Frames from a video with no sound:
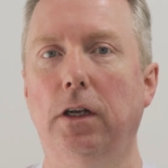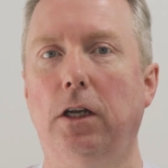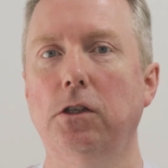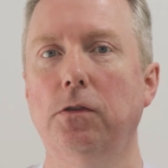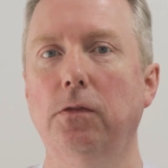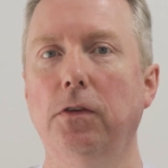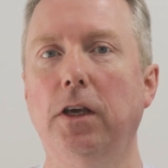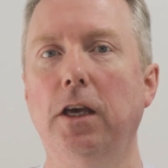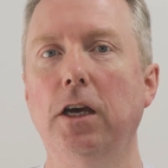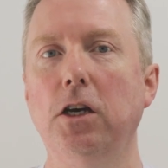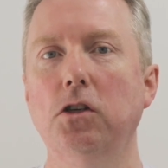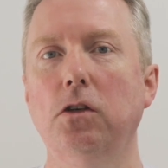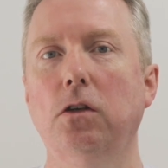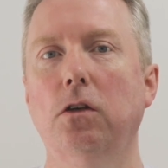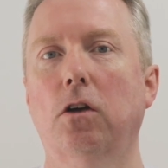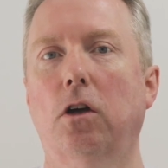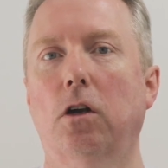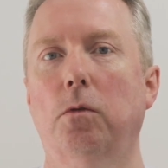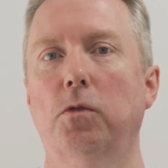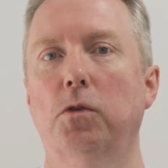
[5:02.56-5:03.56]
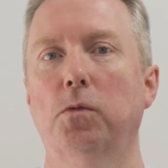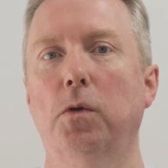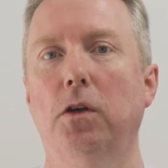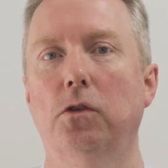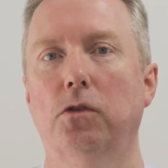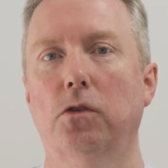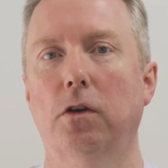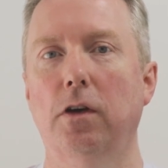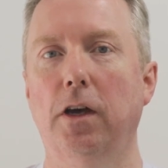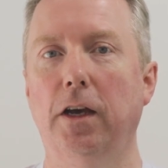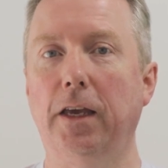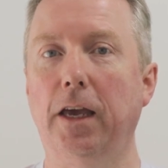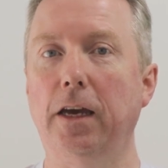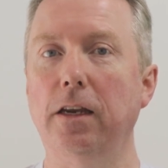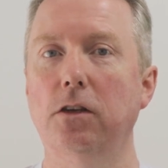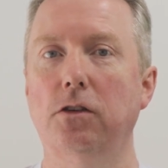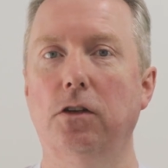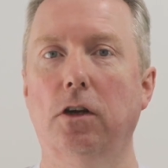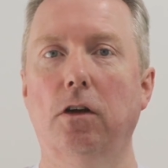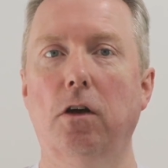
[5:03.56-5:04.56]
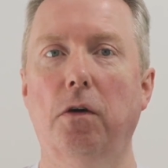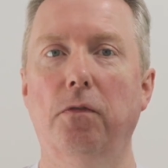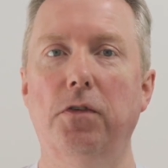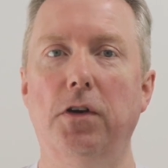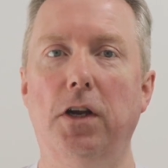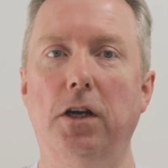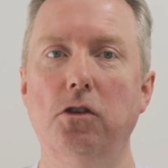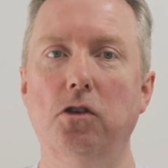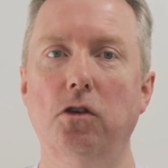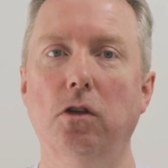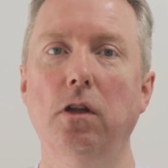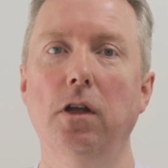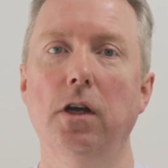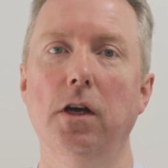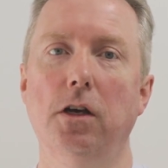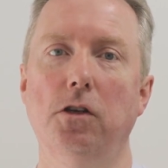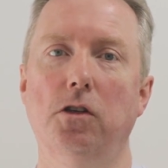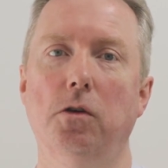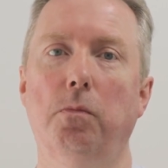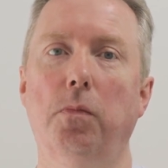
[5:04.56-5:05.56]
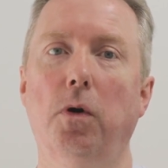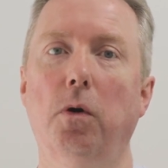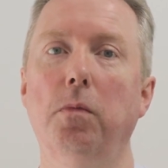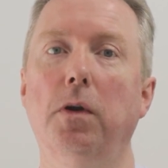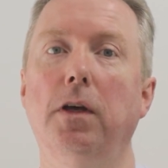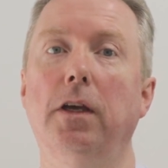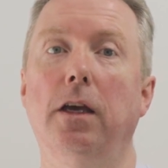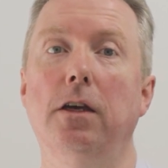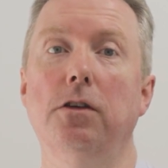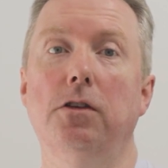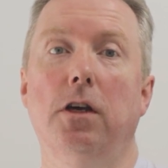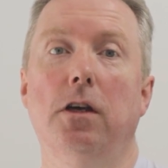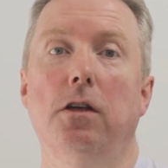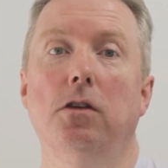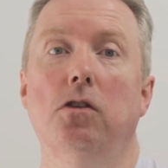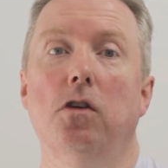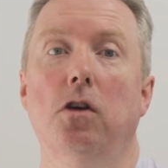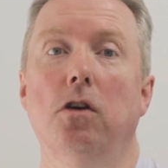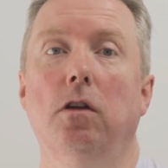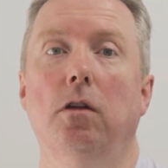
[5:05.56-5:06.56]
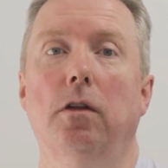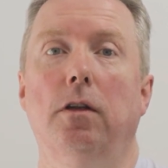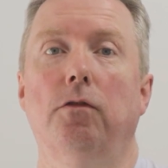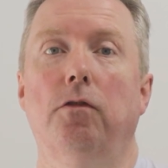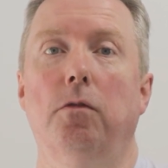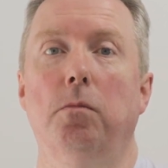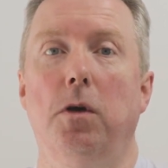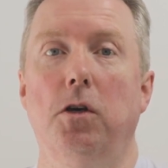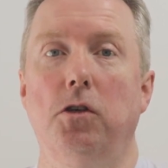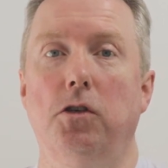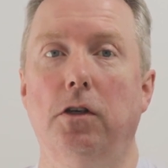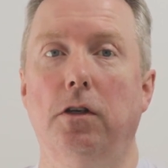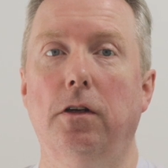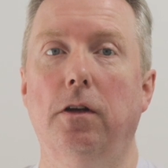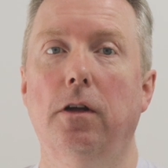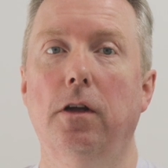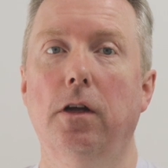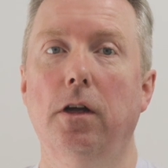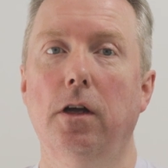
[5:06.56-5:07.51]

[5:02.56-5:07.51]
classification column as well. So again, is it confidential? Is it public? Is it internal information?